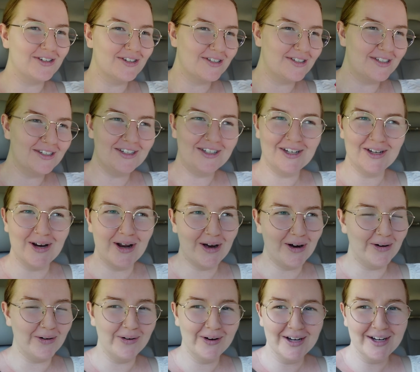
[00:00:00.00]
just, you
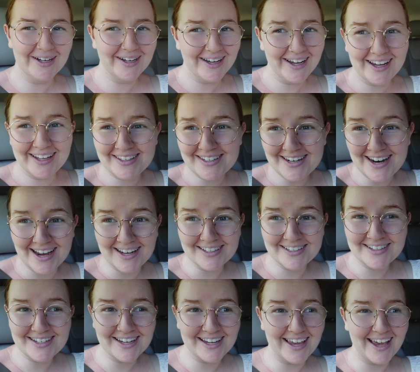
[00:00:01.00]
know, it's
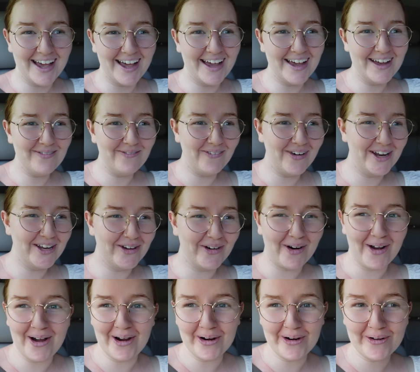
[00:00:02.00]
nice to get when you're
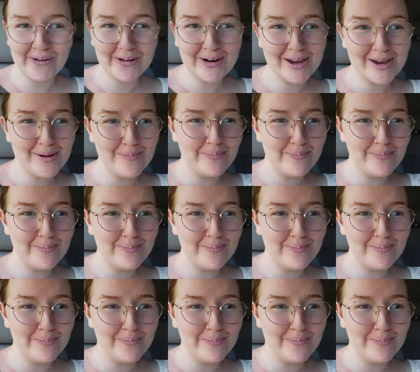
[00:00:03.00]
hungry,